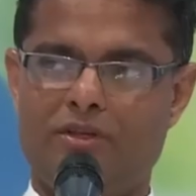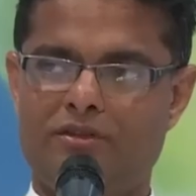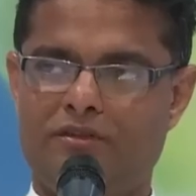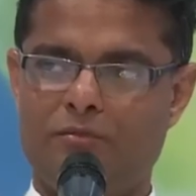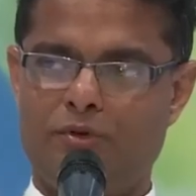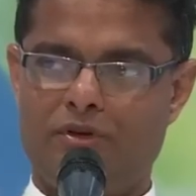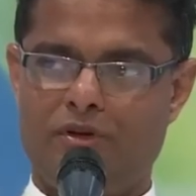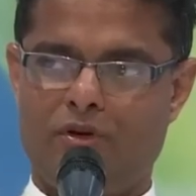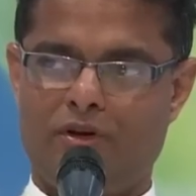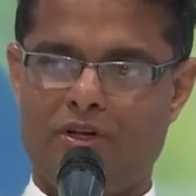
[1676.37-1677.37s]
Just put a
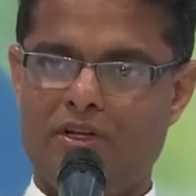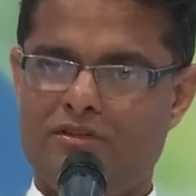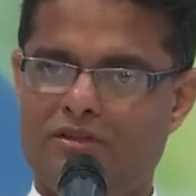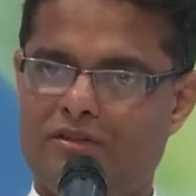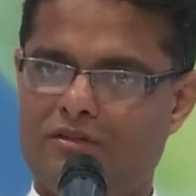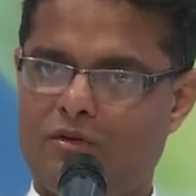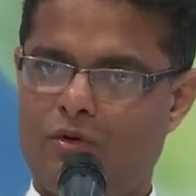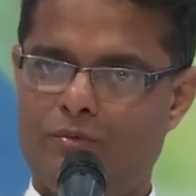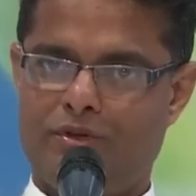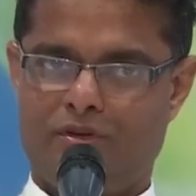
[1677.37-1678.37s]
dot. Just
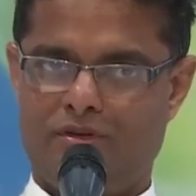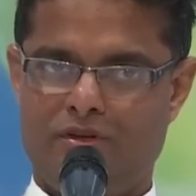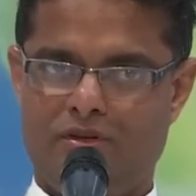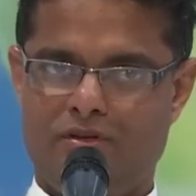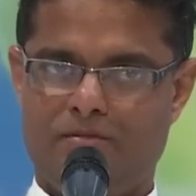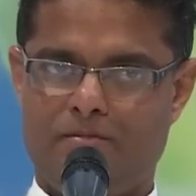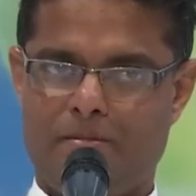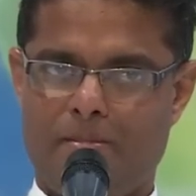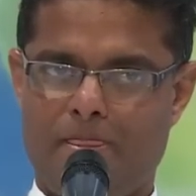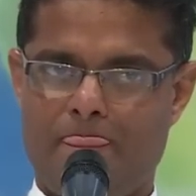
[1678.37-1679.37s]
Om Shanti.
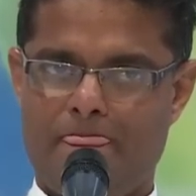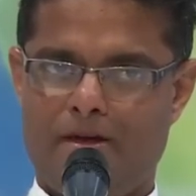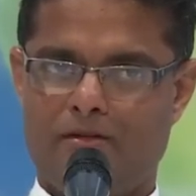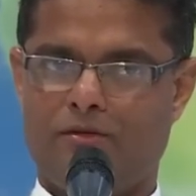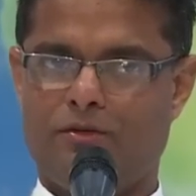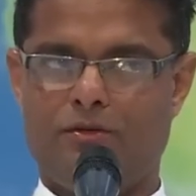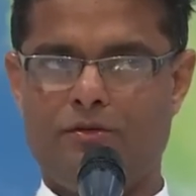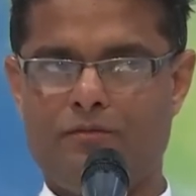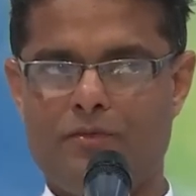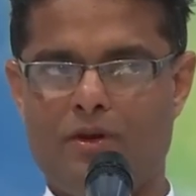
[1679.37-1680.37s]

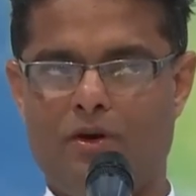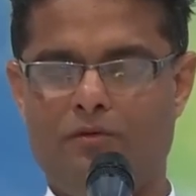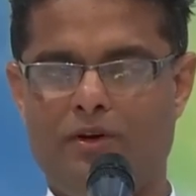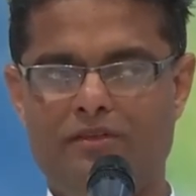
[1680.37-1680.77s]
So, on one